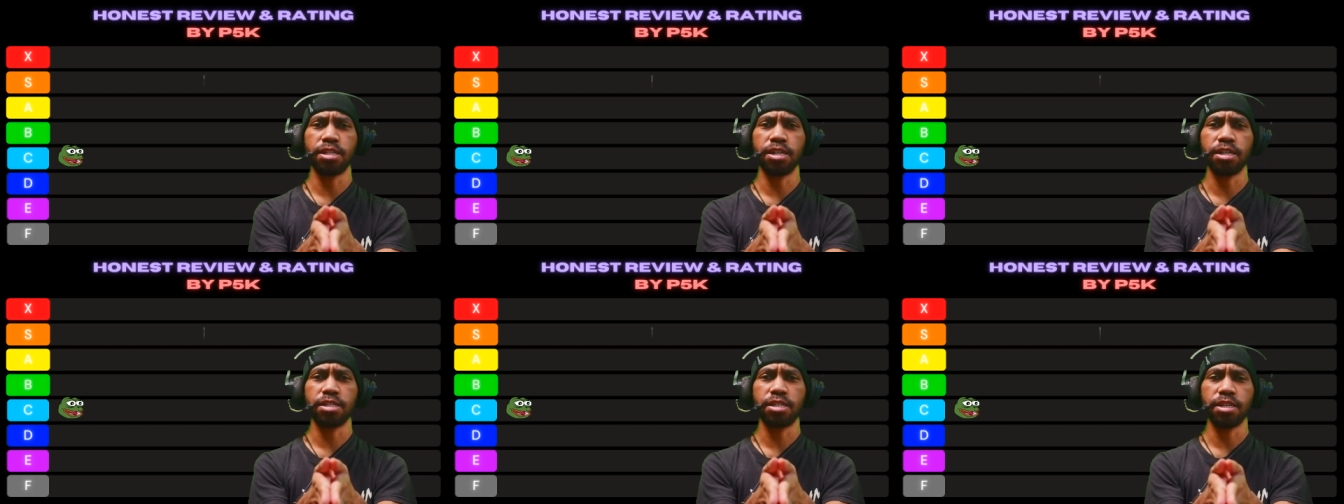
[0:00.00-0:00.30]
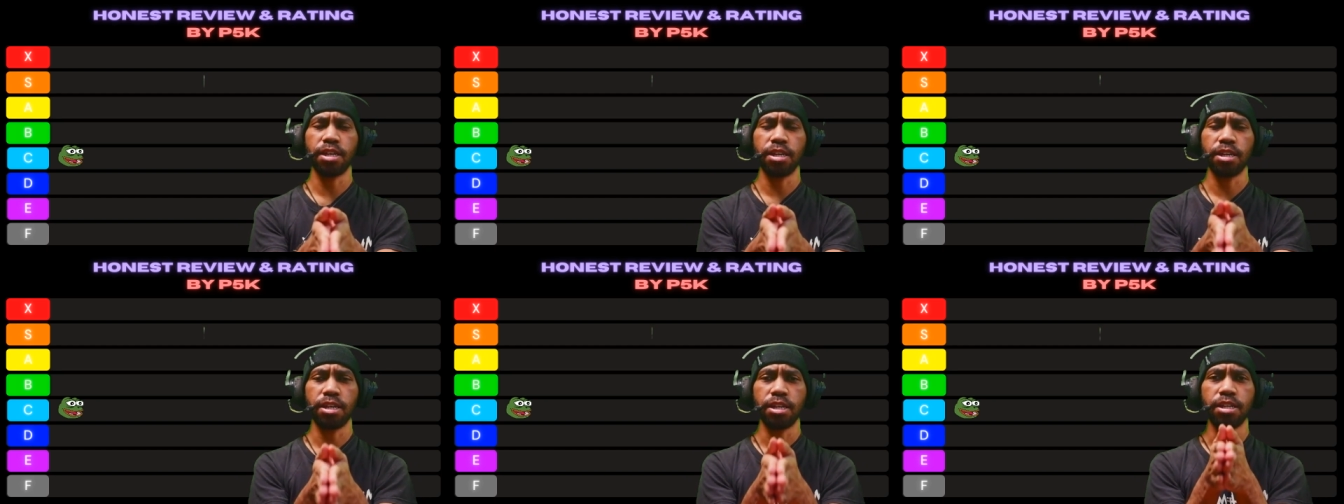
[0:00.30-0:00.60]
in the
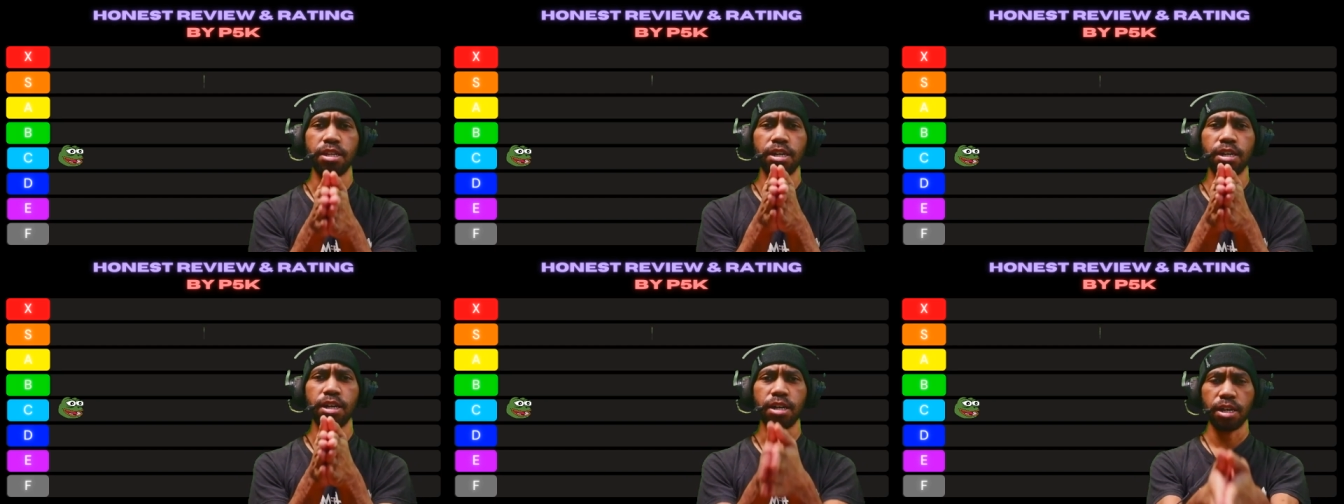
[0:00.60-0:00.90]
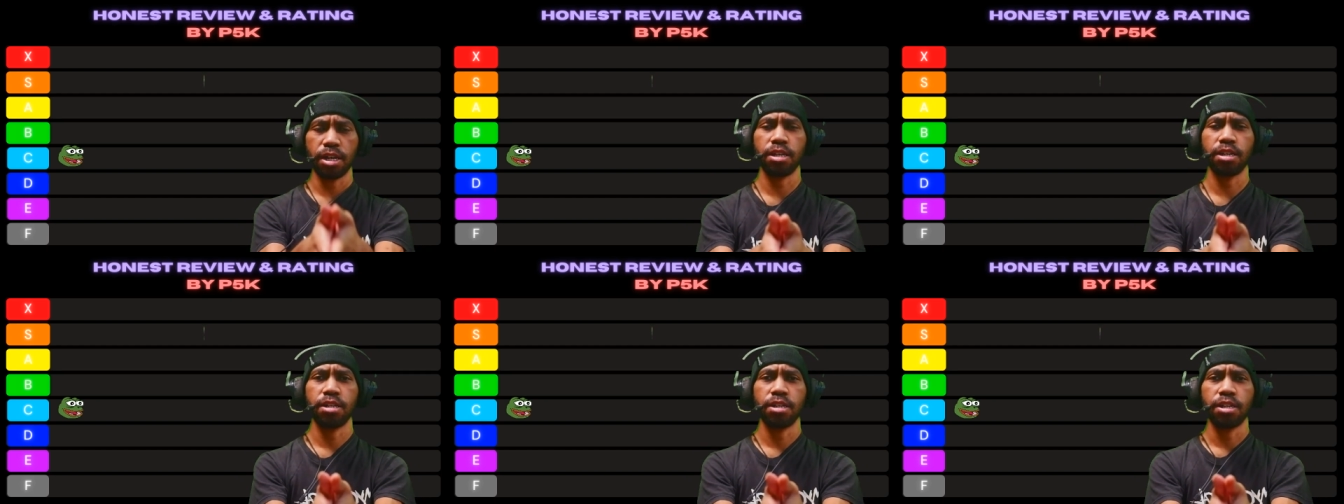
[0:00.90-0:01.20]
in
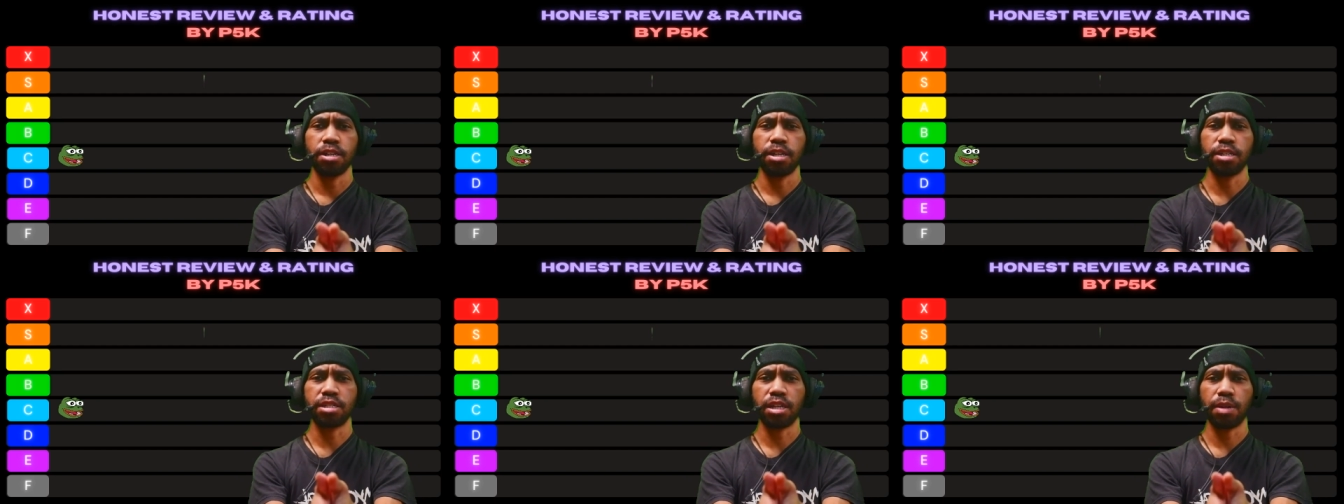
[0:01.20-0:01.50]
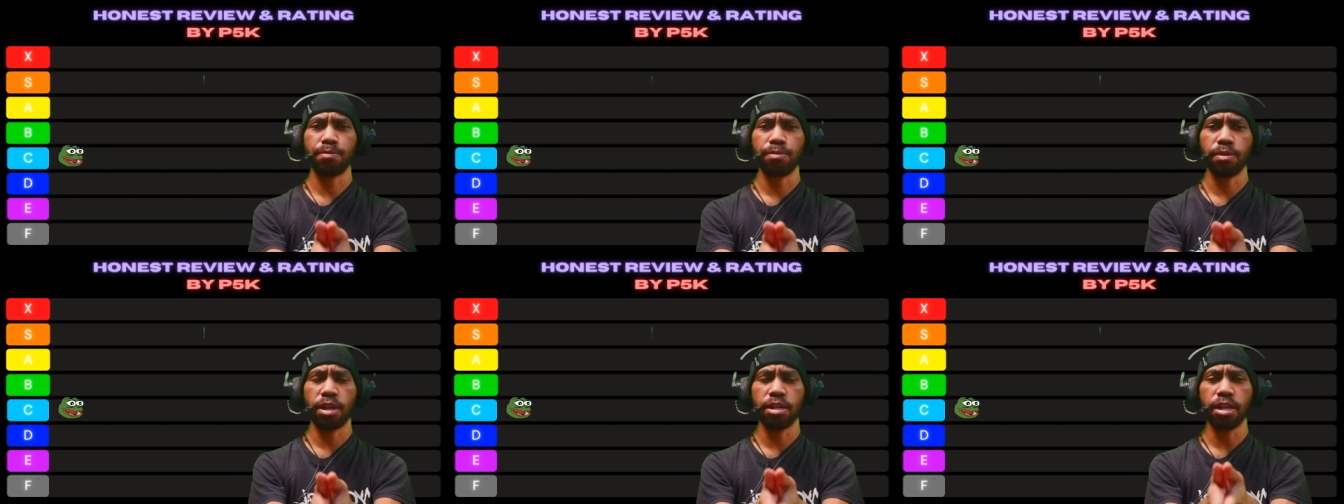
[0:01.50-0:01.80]
the
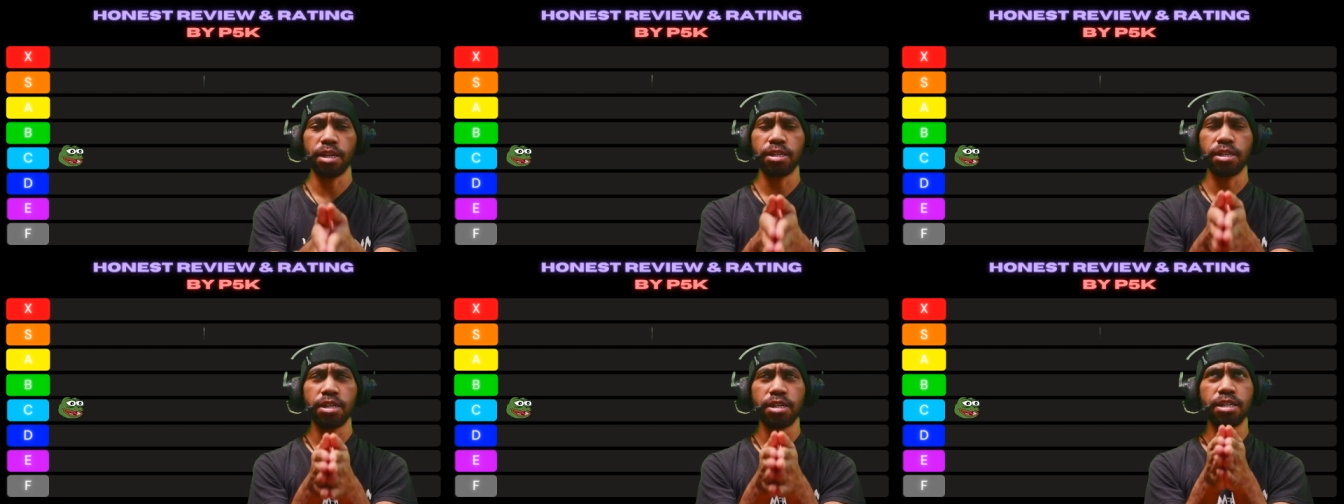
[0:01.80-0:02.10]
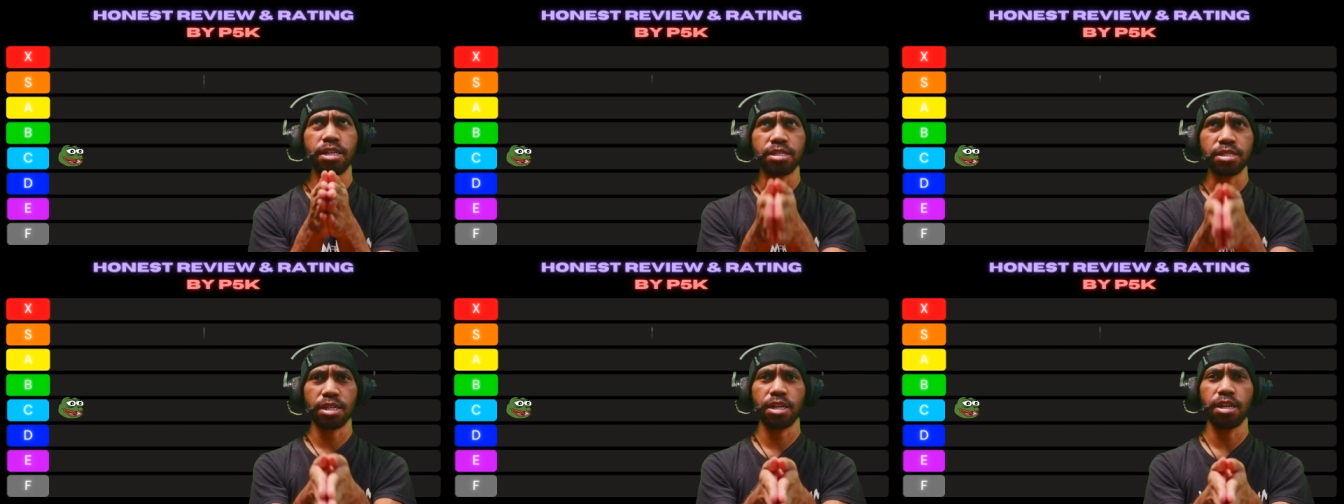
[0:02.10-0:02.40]
descript in
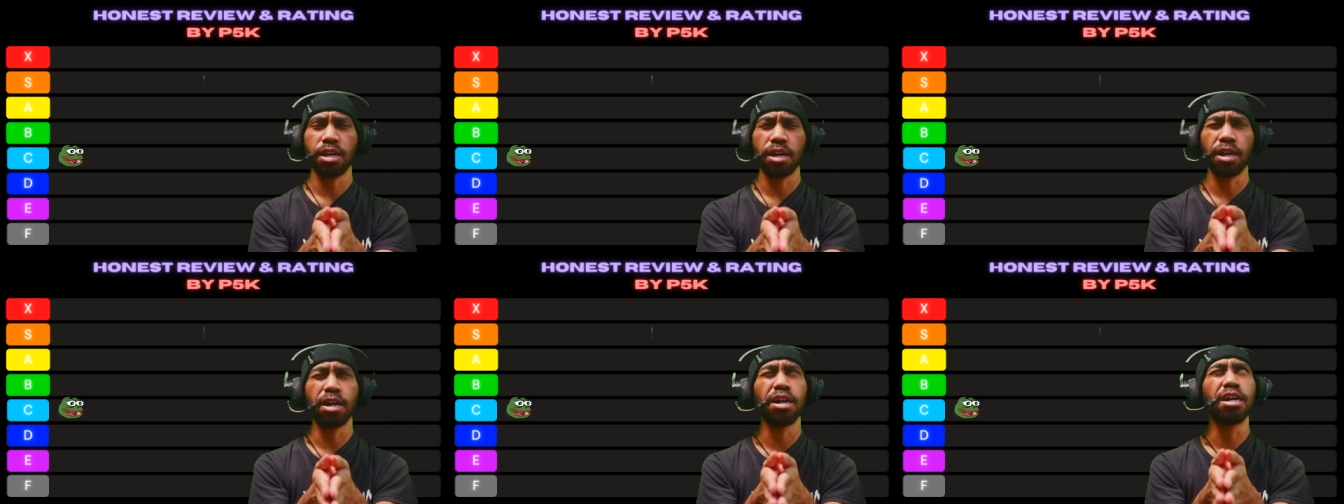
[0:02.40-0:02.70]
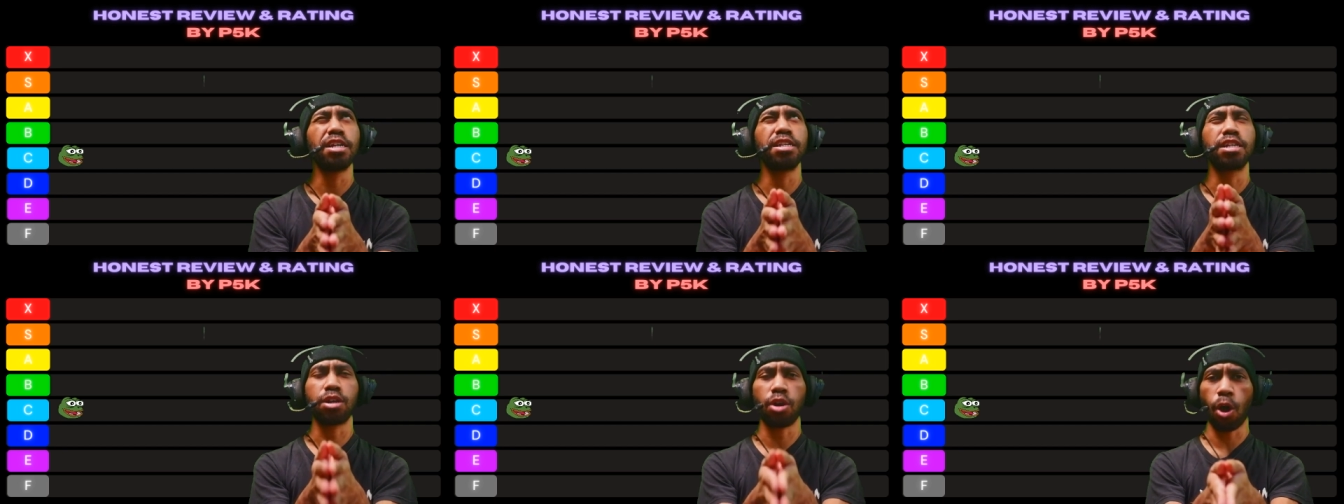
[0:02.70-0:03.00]
the descri-
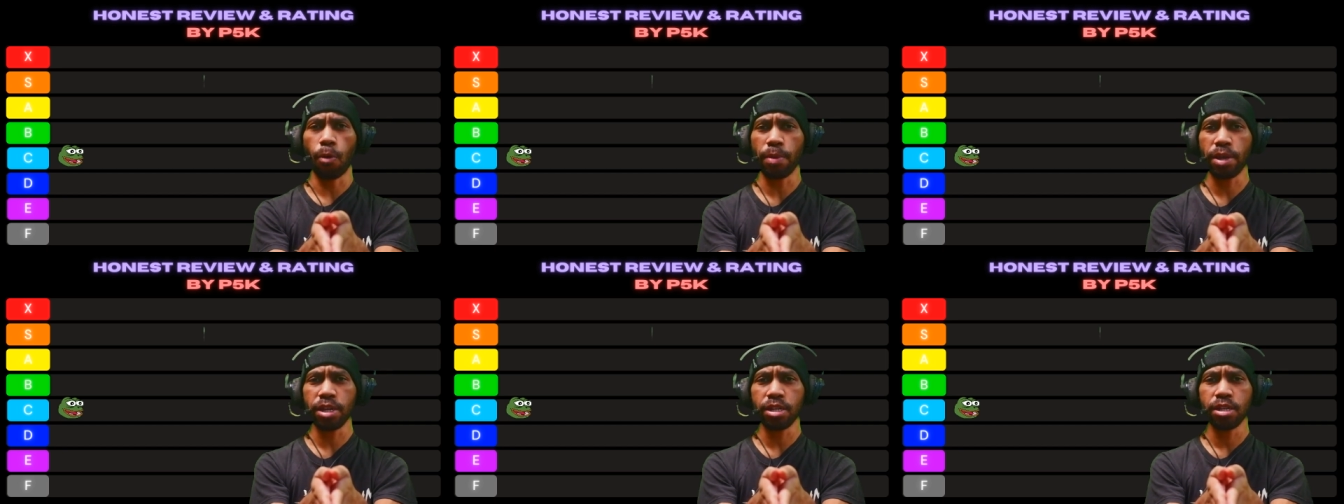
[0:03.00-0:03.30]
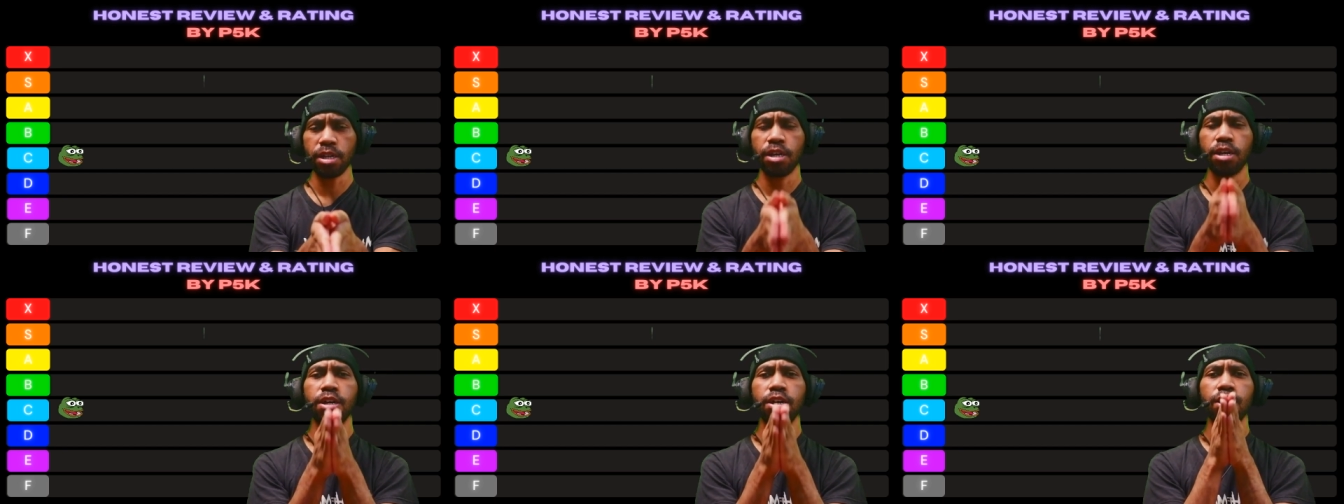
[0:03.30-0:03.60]
uh, in the
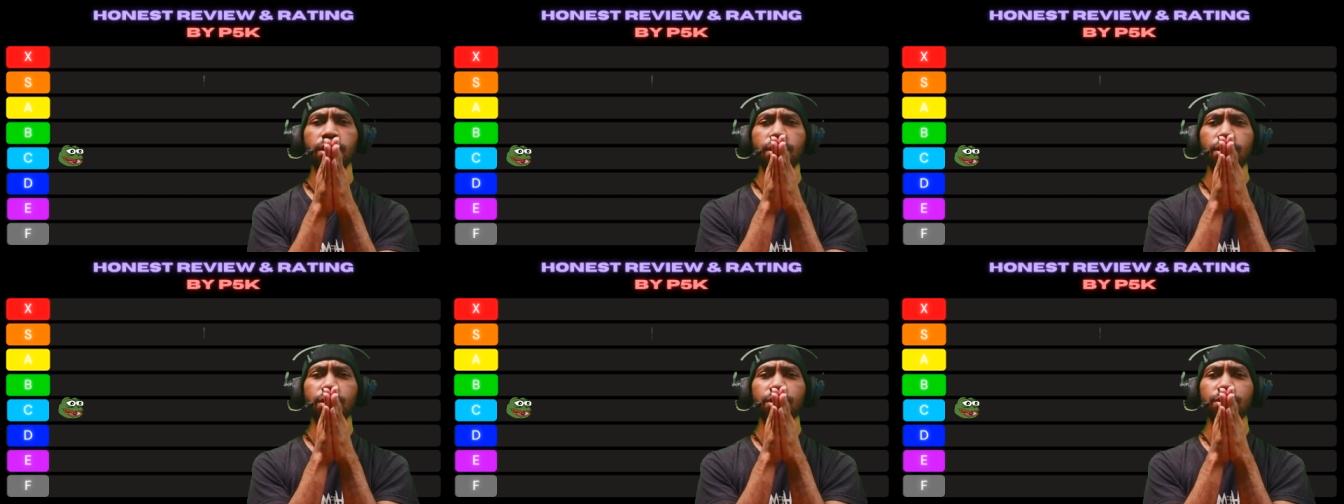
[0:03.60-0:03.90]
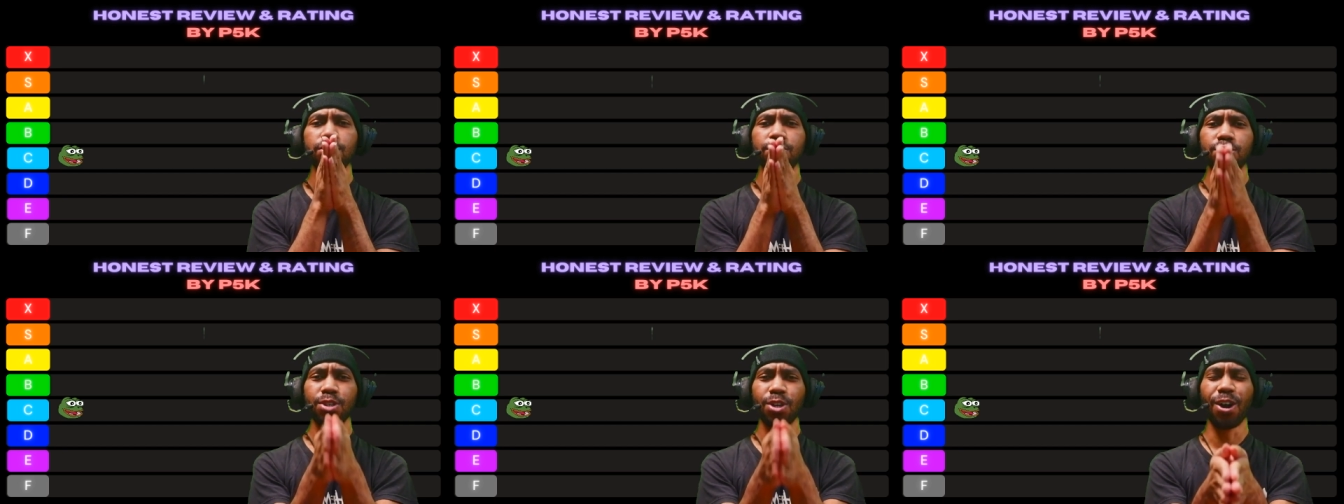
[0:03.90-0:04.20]
comment.
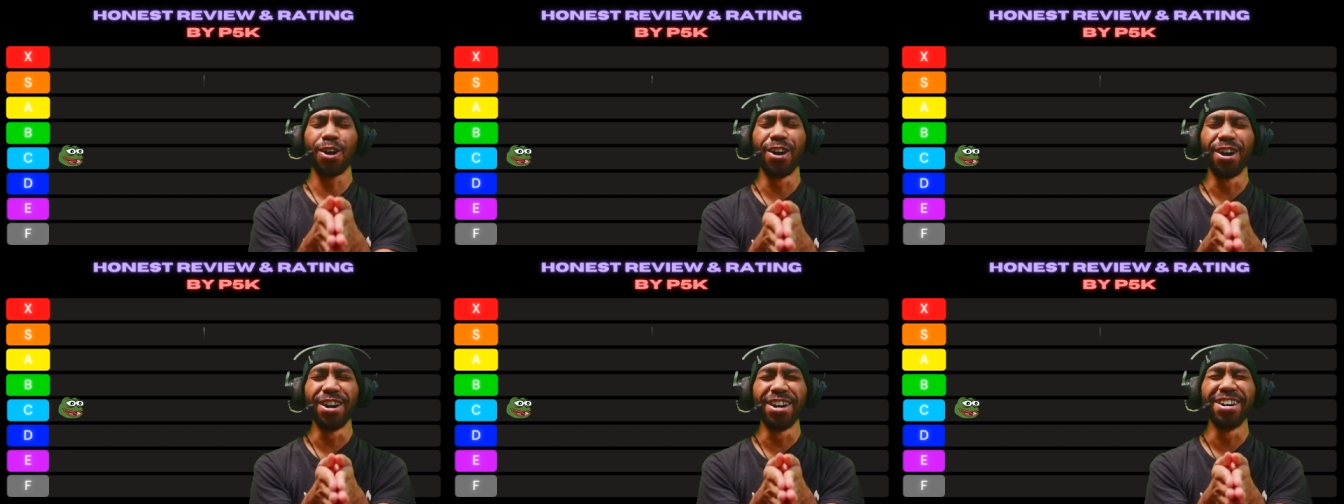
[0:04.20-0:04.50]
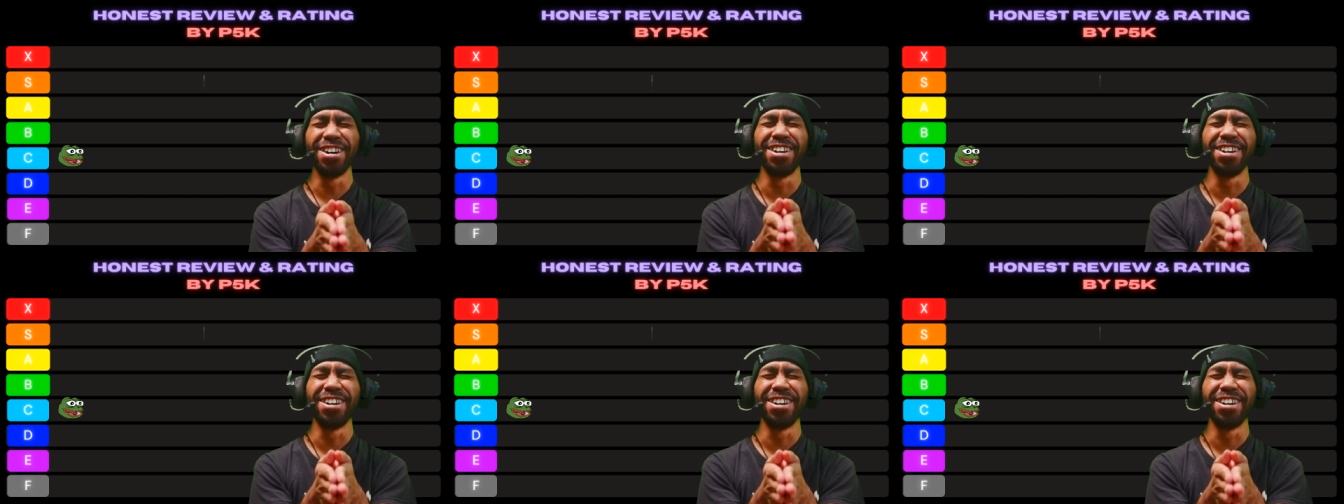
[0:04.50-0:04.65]
So